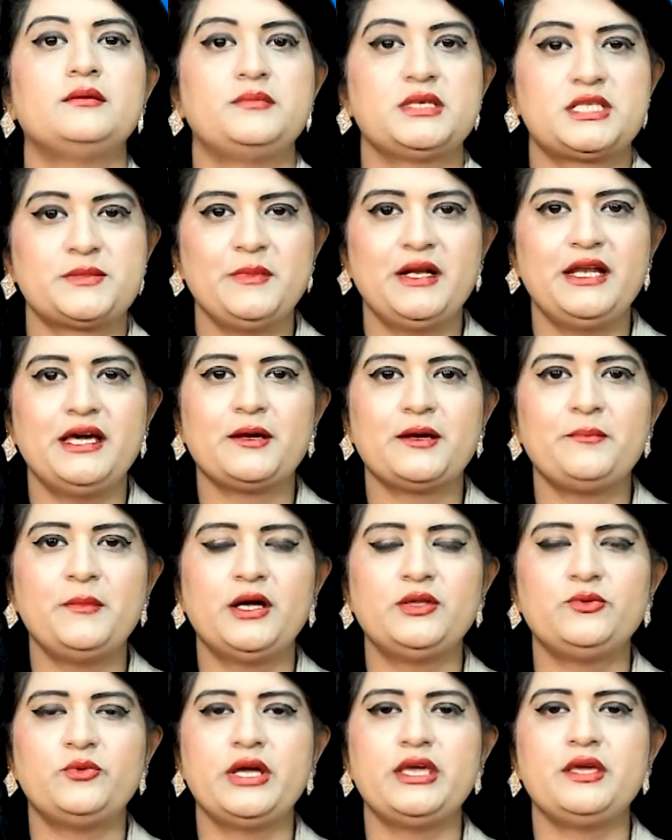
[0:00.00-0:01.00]

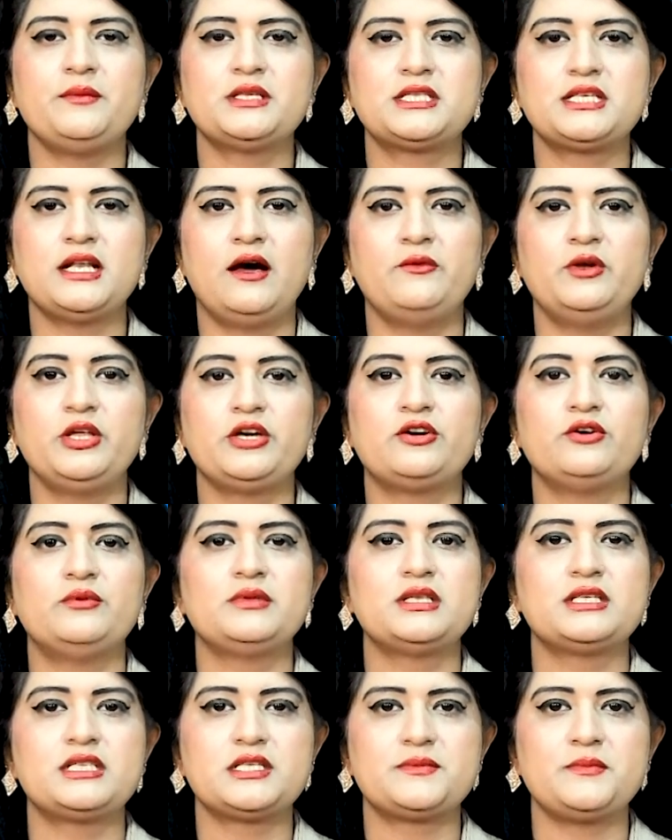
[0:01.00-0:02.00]
Bismillahirrahmanirrahim. Assalamu
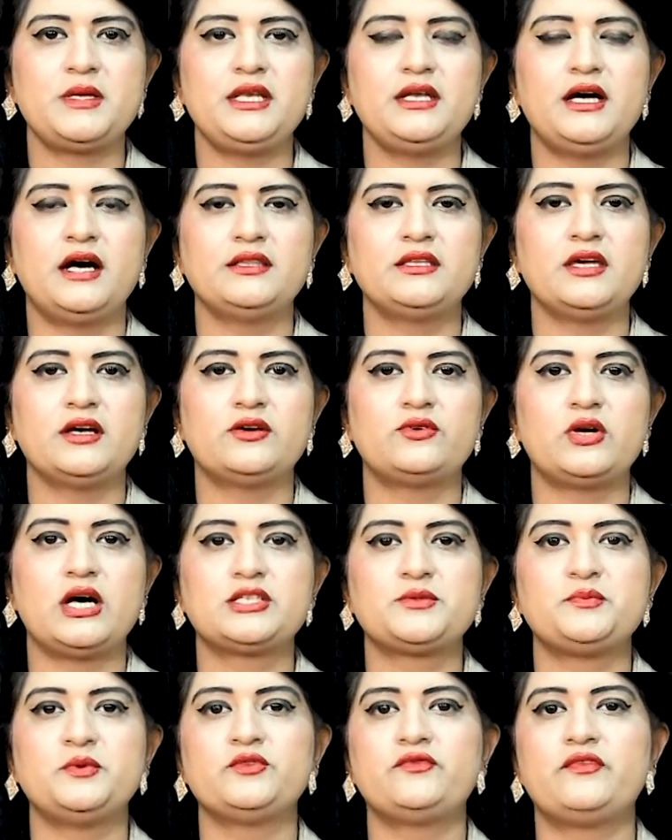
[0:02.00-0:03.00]
alaikum. This is me, Nadia
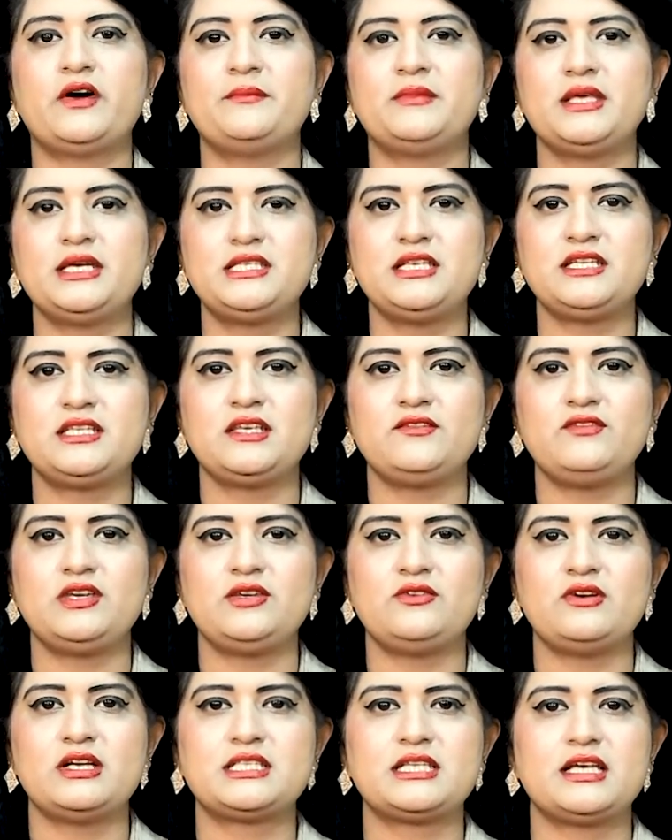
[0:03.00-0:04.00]
Rajput from Desi TV
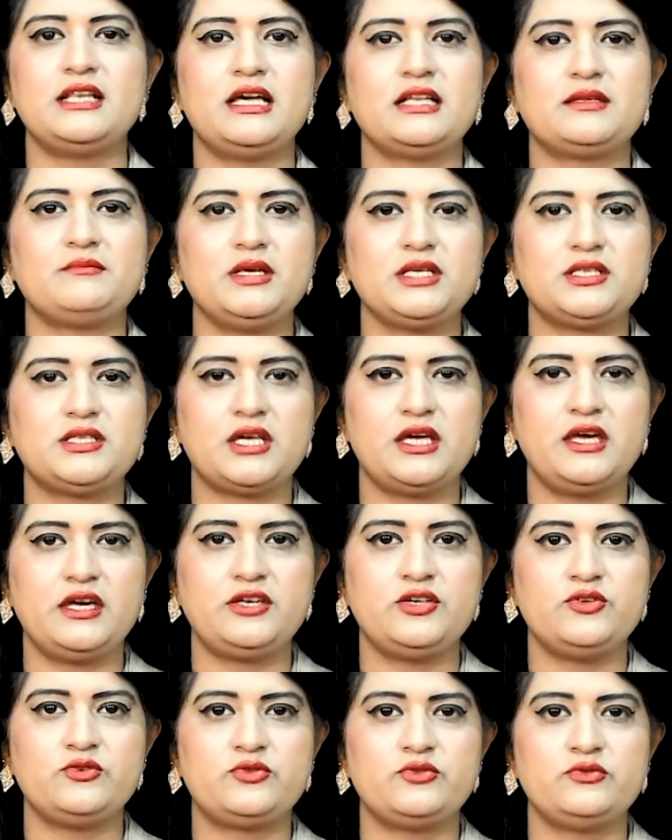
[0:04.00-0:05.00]
USA. Let me
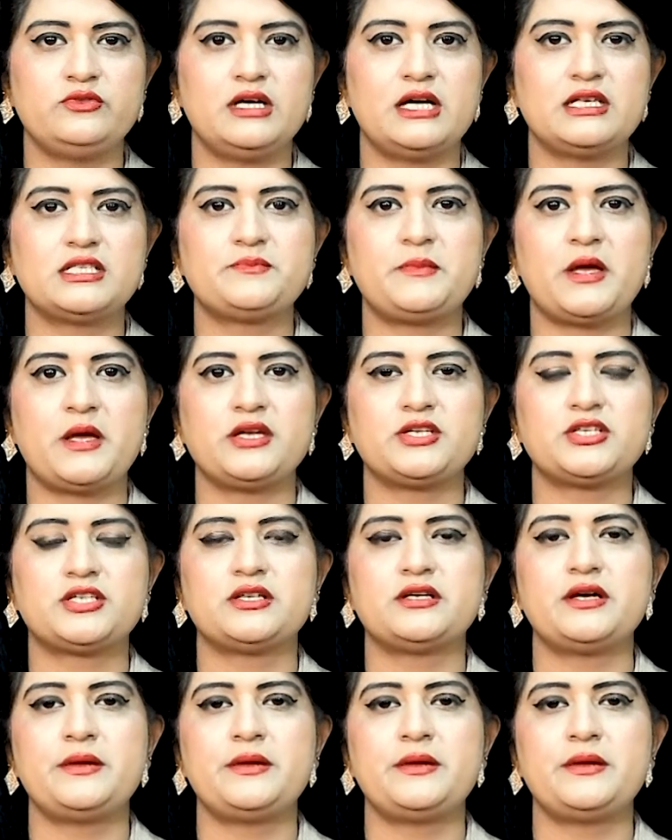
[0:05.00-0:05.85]
take you to the special